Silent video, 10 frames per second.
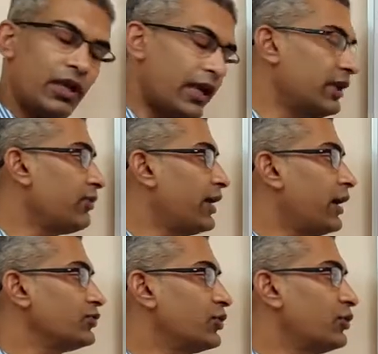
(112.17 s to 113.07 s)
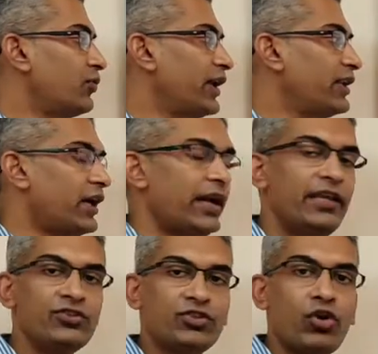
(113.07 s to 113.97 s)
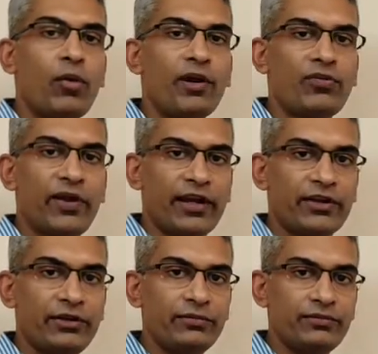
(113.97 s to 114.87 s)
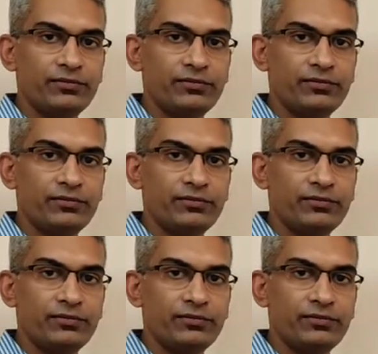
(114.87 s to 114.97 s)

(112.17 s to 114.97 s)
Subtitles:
and if I ask you to find the highest common factor,